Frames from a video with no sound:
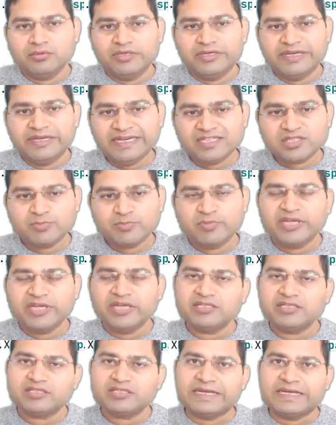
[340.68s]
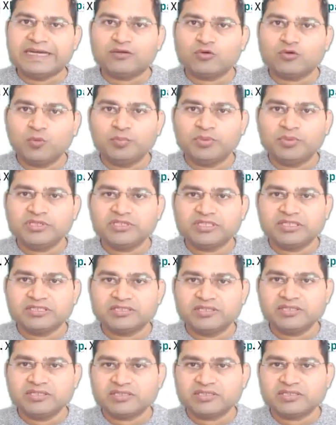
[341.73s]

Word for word: next page that opens is the